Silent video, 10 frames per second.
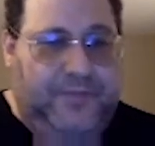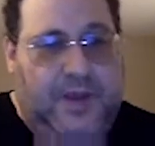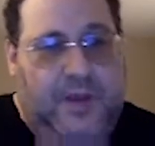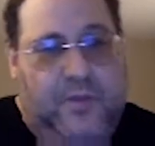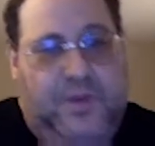
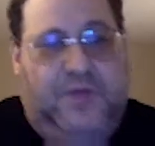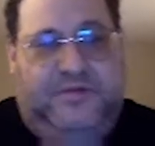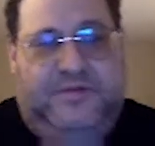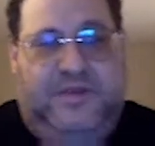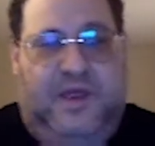We
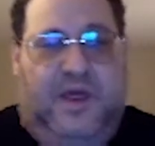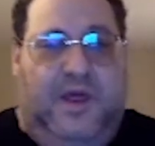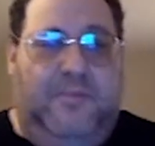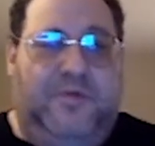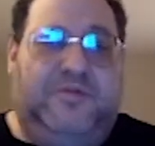use
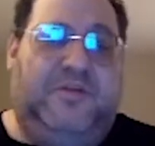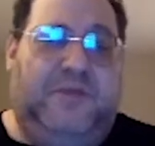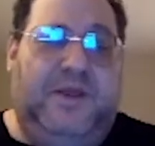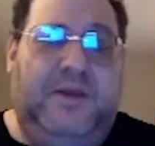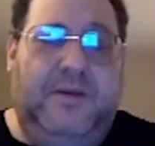
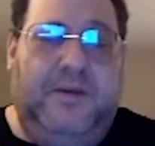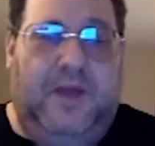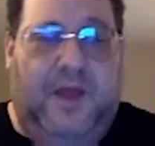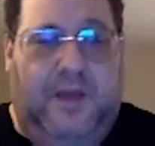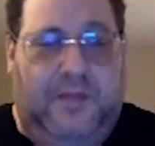Boto3.
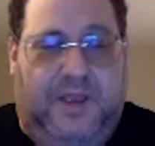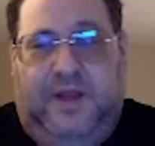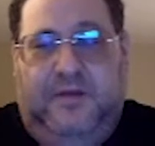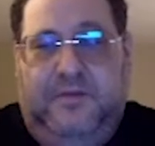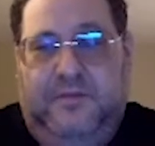
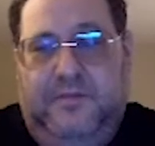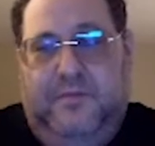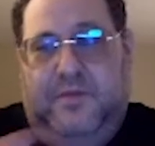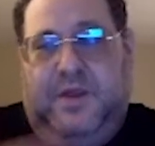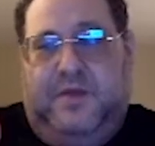Again,
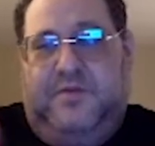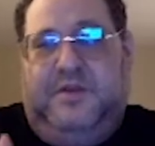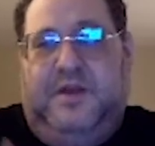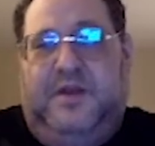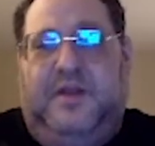we can use
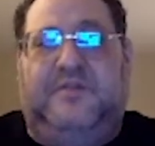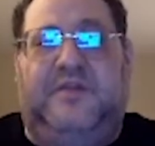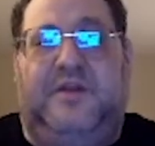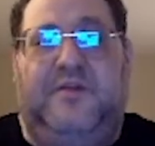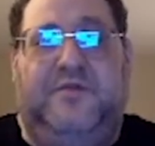it in another
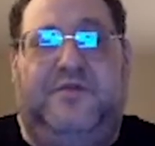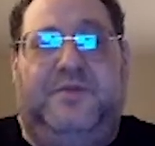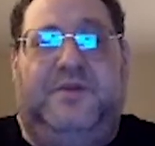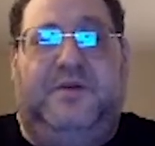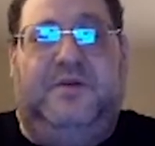cell of
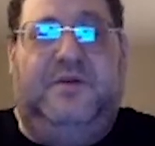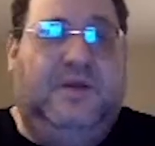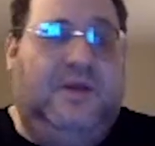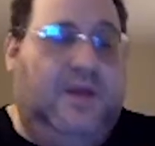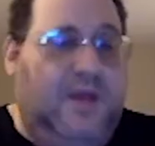Jupyter.
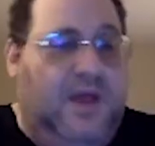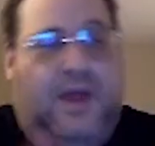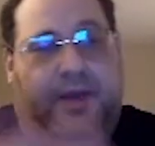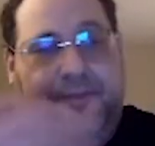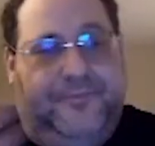
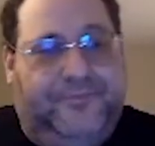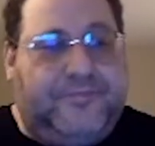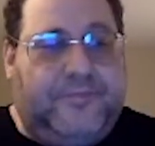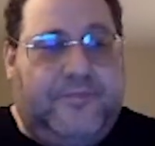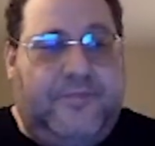
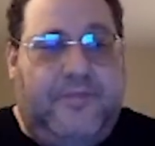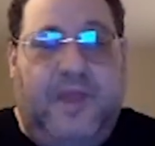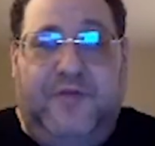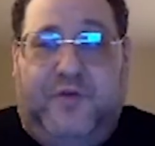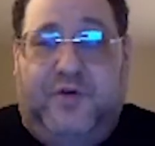
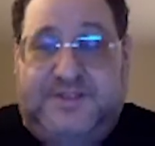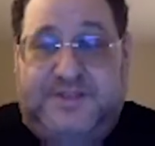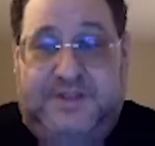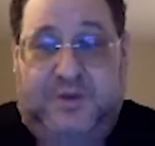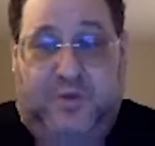Of
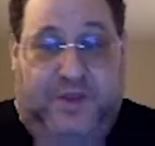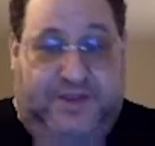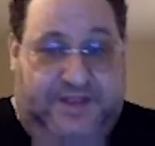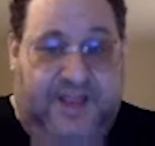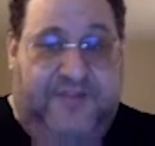course, we
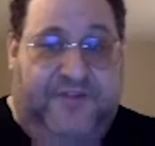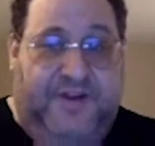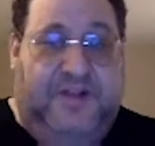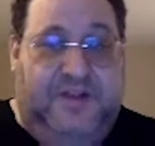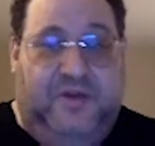
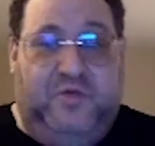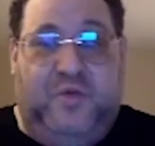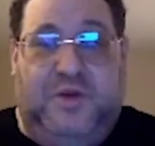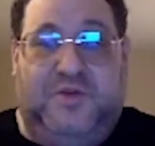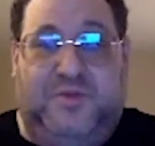definitely don't
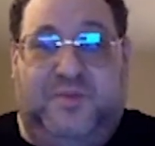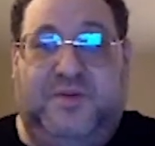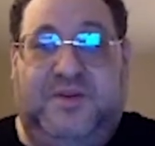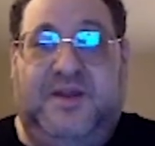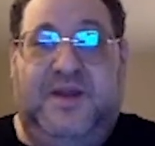want to
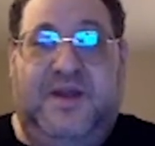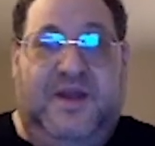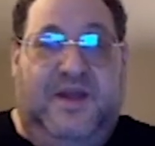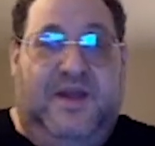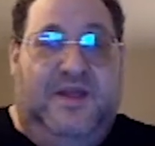put
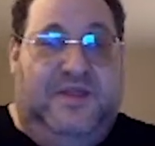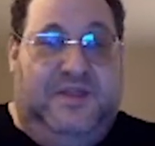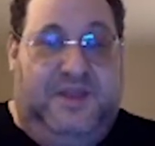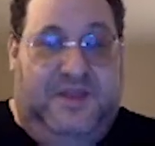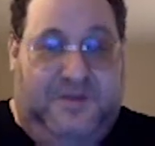
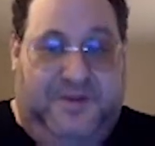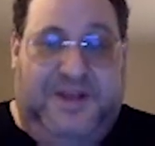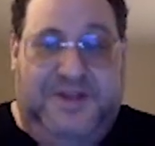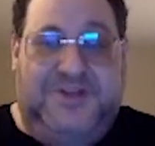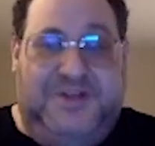the
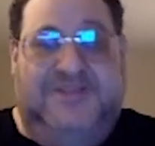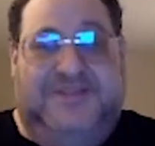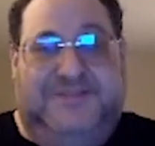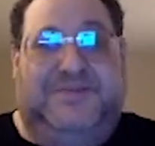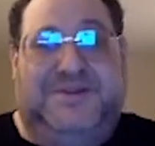credentials,
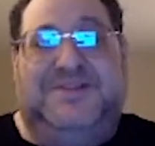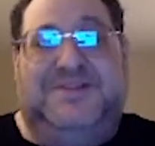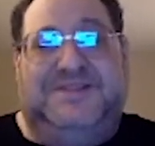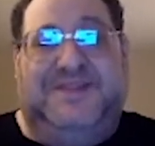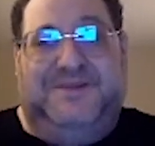especially
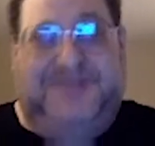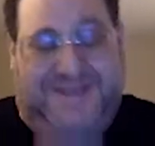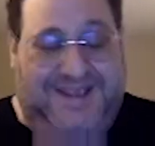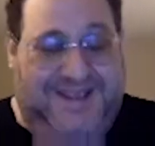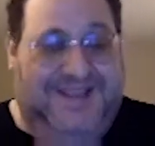the secret
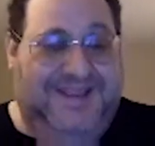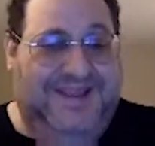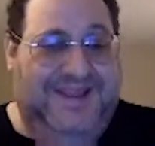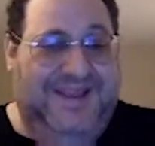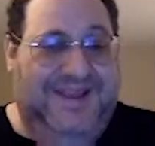key,
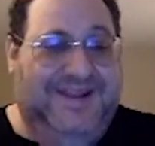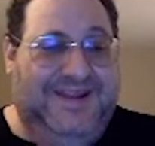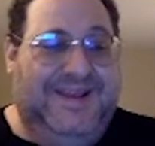in